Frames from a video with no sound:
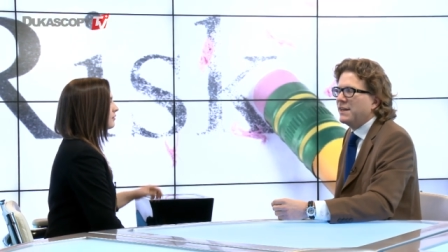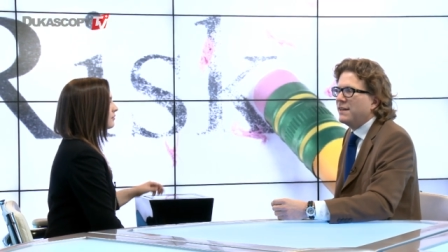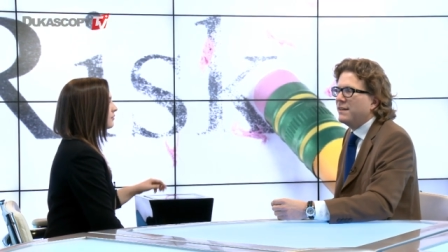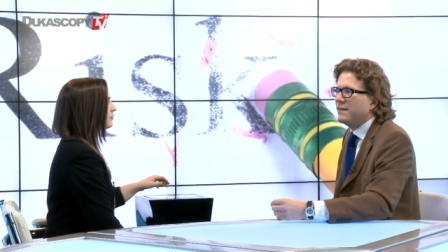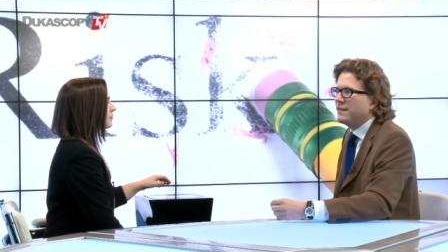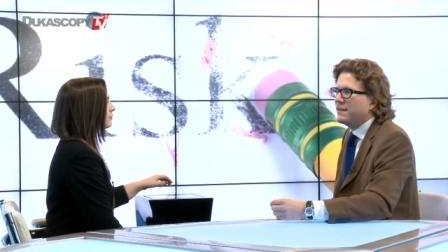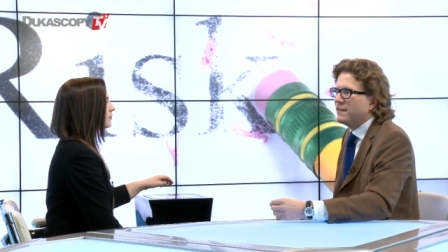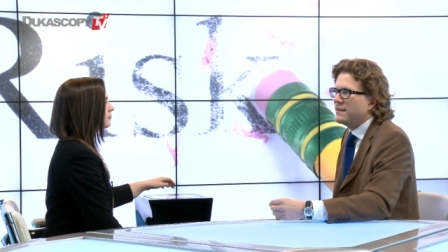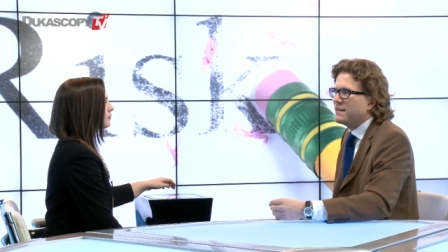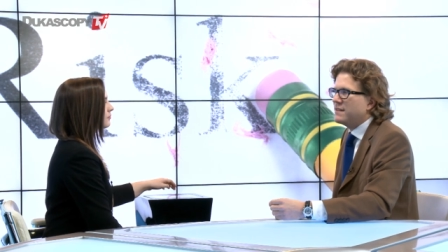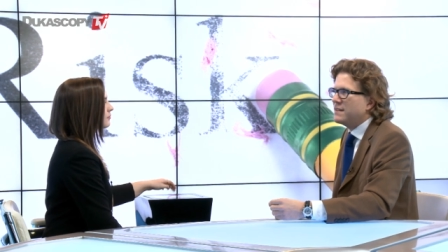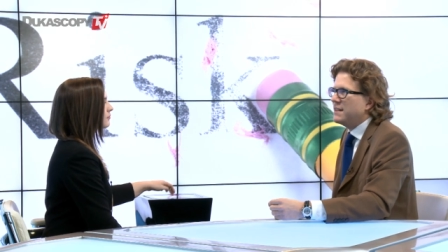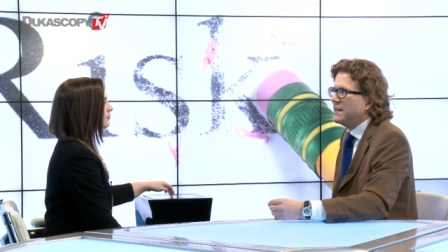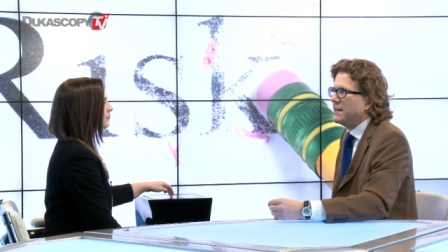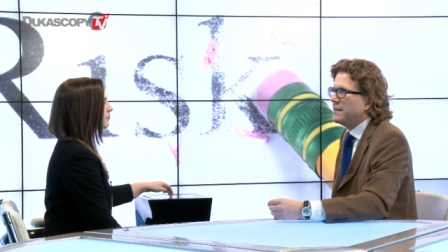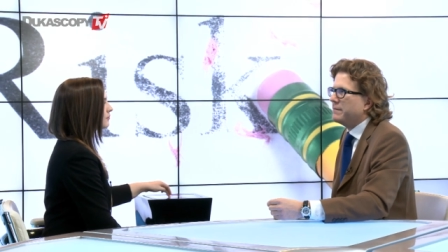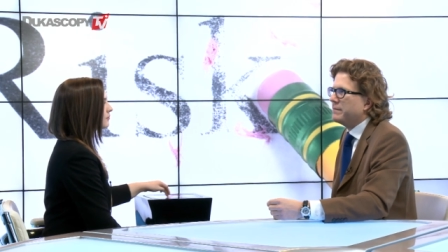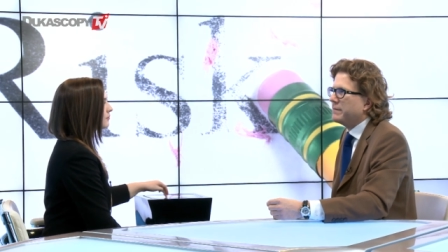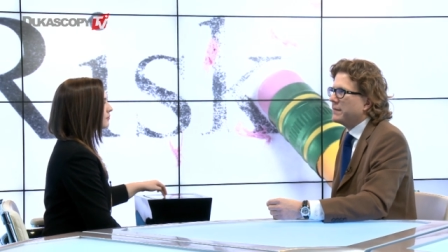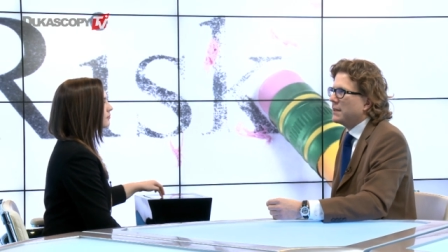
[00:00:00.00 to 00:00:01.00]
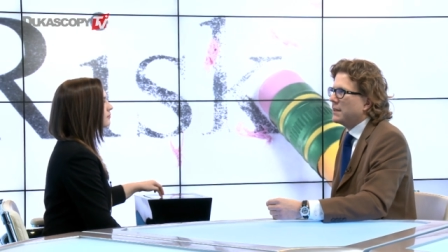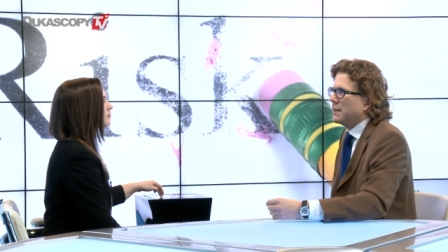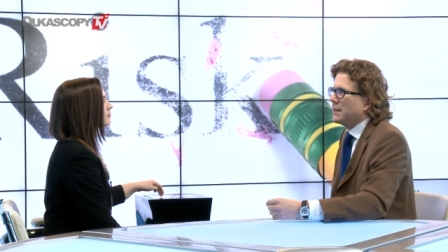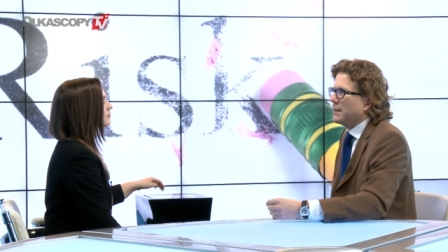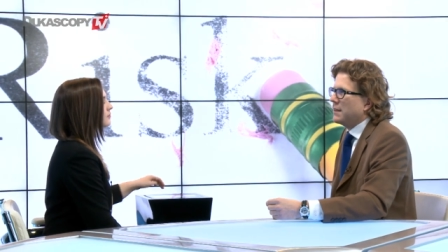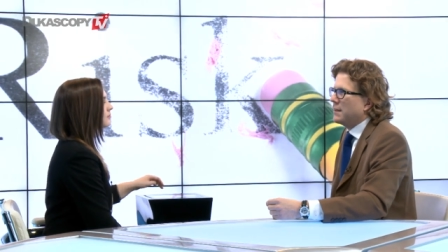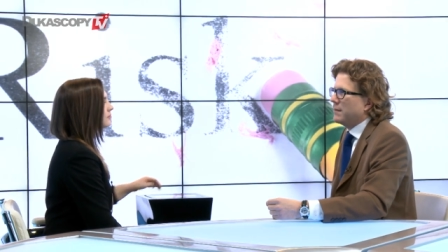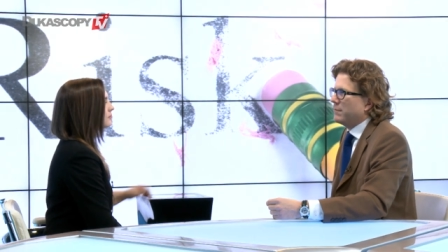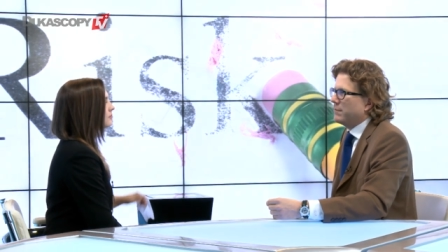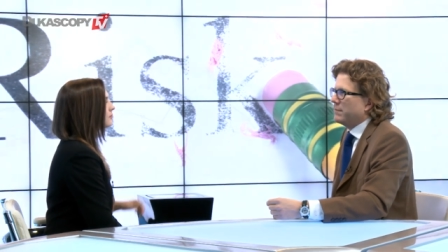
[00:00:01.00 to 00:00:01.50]
easy to see,
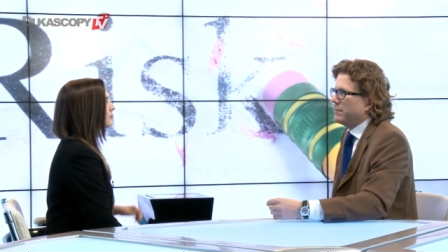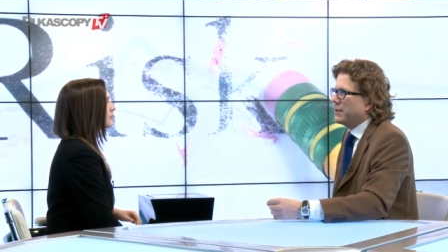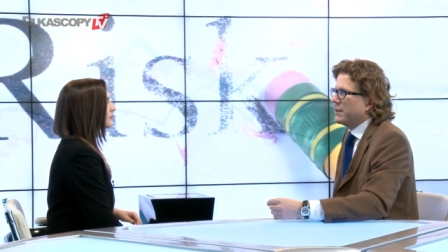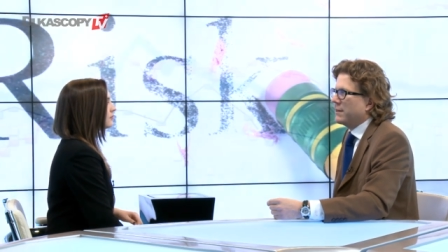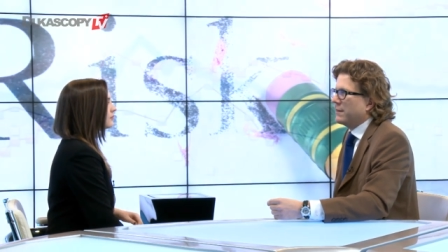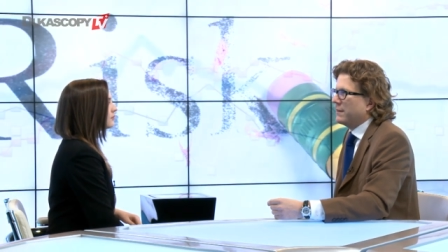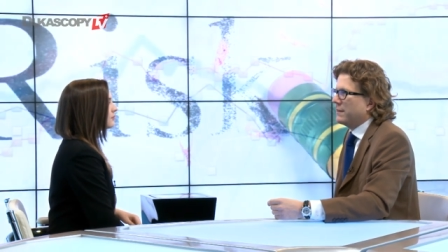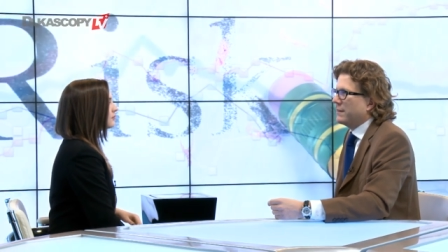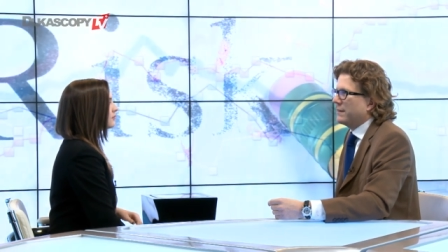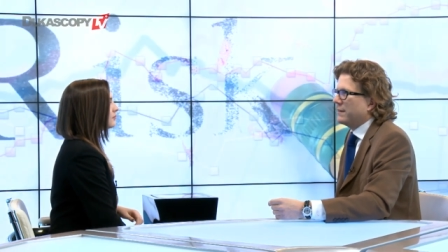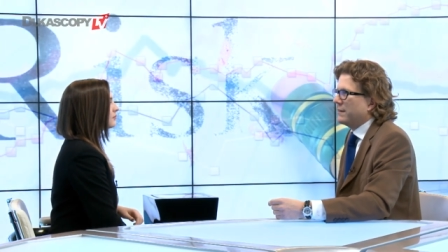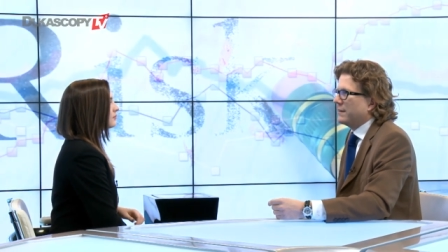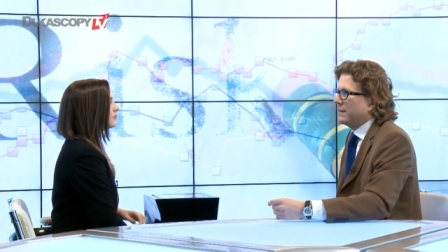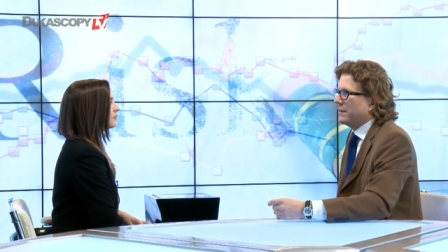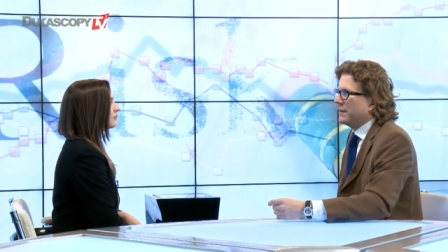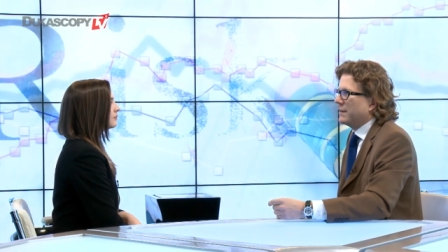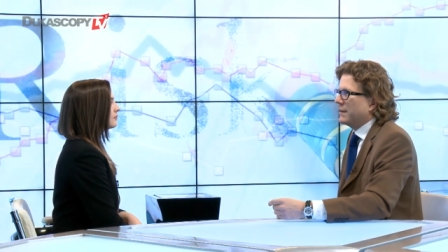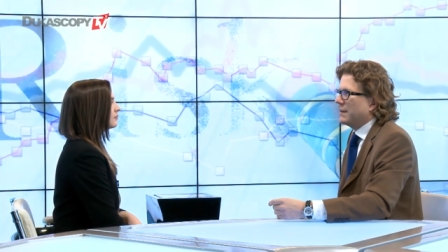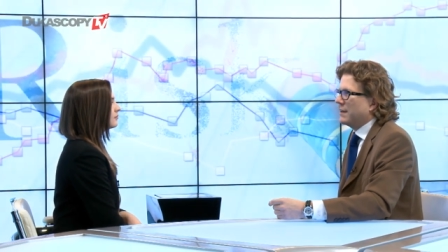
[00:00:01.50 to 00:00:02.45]
because